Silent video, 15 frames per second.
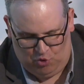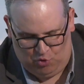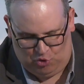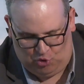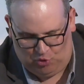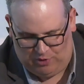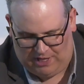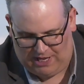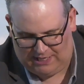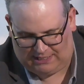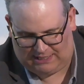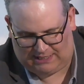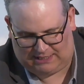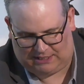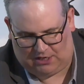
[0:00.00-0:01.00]
you to
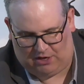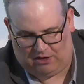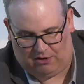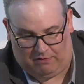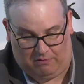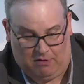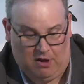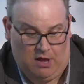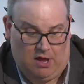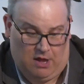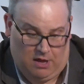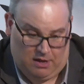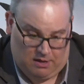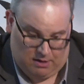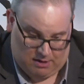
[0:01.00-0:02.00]
this
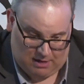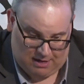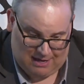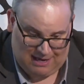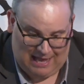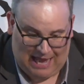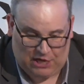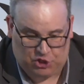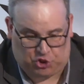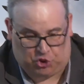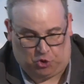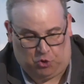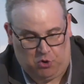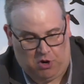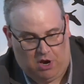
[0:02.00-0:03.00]

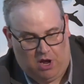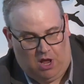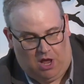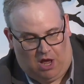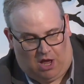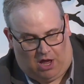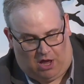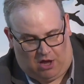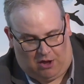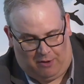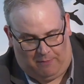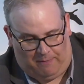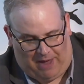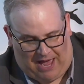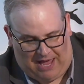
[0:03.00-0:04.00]
lecture
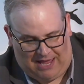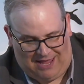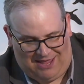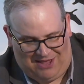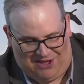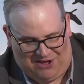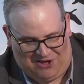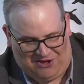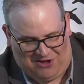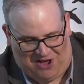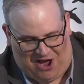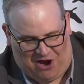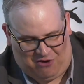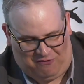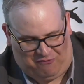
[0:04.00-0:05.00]
by
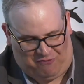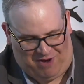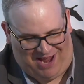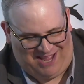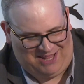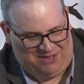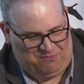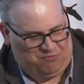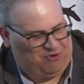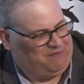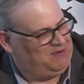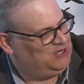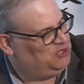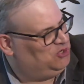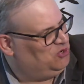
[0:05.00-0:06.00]
our friend,
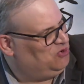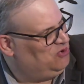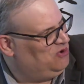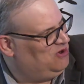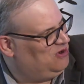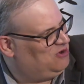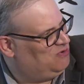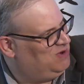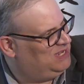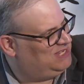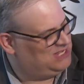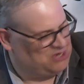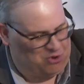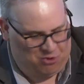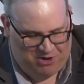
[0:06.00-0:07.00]
Professor
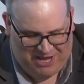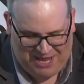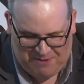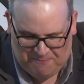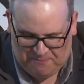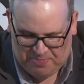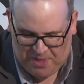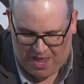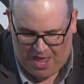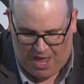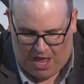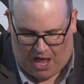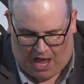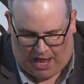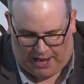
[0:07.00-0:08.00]
Chris Kirkey.
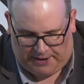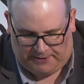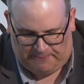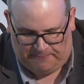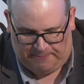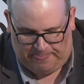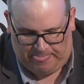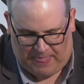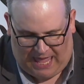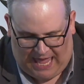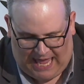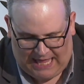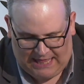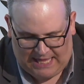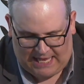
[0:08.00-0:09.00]

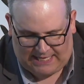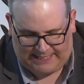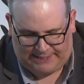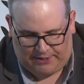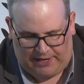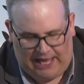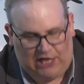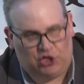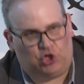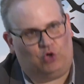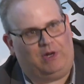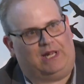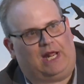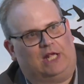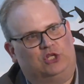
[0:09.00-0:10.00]
And this is a
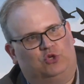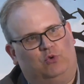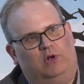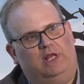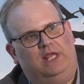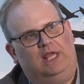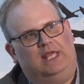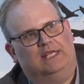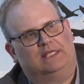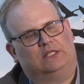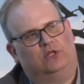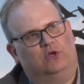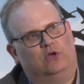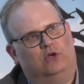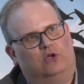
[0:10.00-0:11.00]
lecture that actually
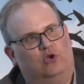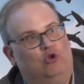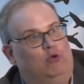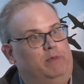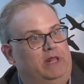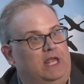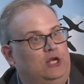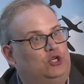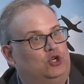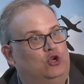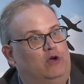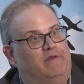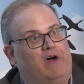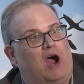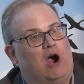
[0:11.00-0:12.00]
is the
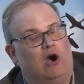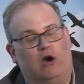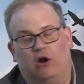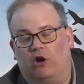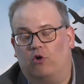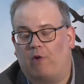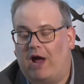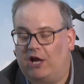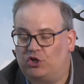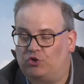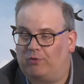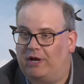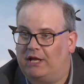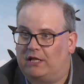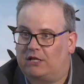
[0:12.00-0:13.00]
culmination of our
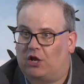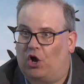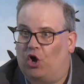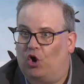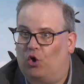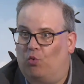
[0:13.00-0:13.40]
graduate